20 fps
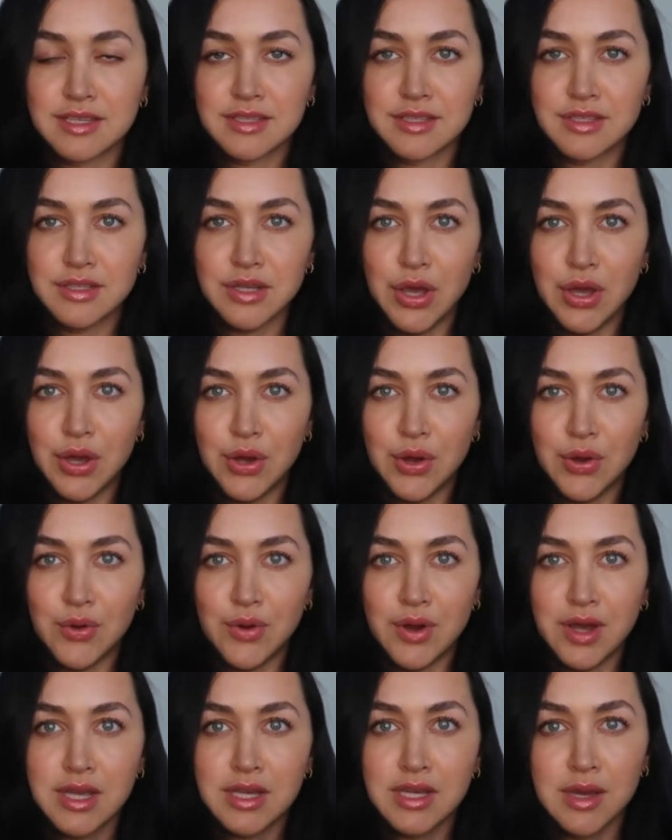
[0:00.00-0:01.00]

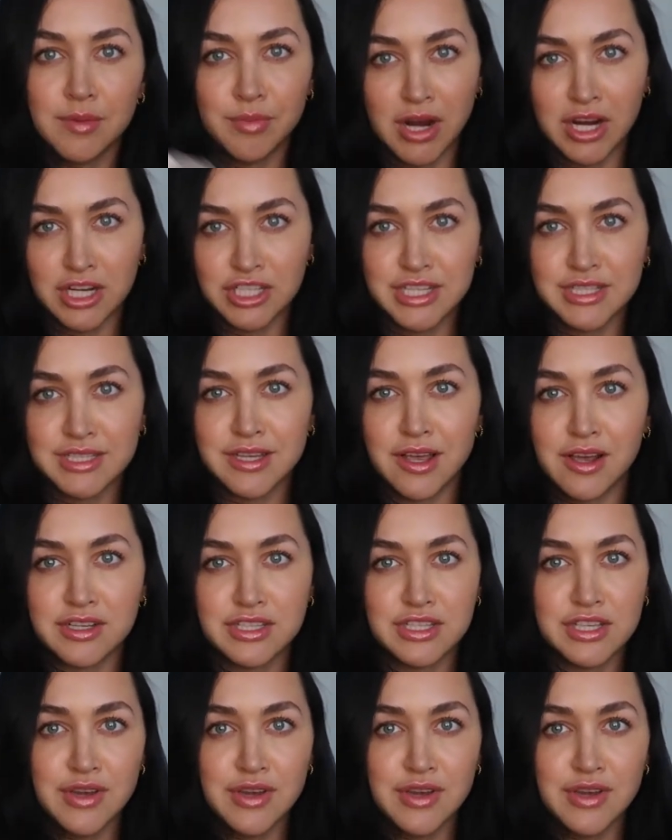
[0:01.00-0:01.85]
So compression socks,